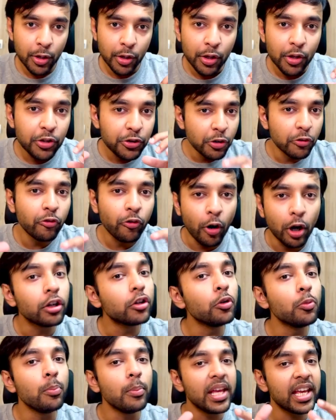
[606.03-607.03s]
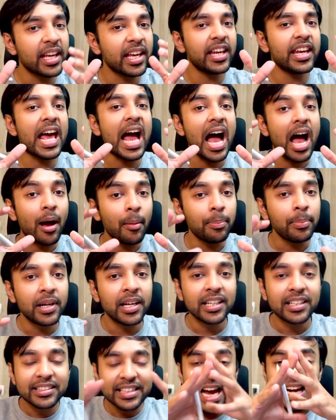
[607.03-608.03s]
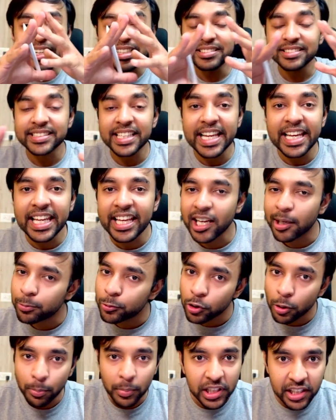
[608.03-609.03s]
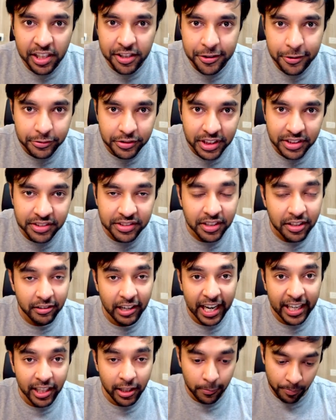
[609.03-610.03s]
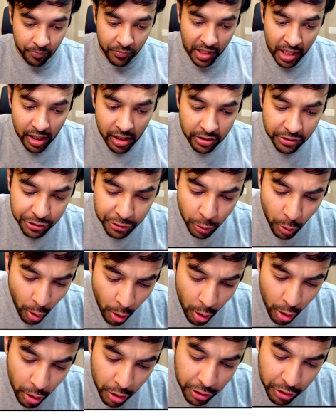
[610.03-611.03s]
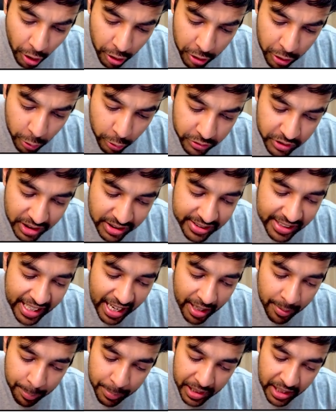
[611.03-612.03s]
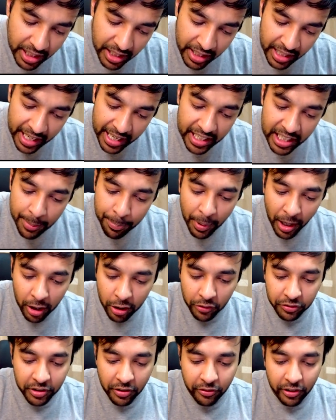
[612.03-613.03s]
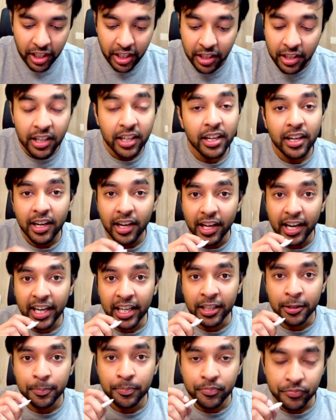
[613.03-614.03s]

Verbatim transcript: You want to make an app that is scaling up to a million users, right? So your users can be in any part of the world, correct?